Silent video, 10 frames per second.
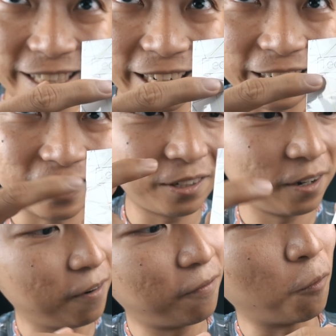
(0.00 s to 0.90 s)
change
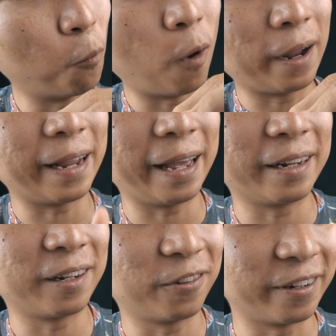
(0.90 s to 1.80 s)
from one
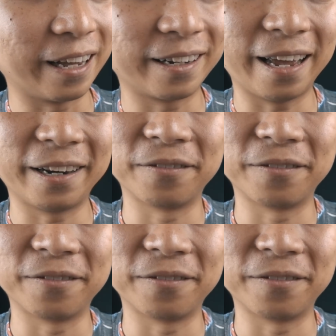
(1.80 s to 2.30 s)
end to the other end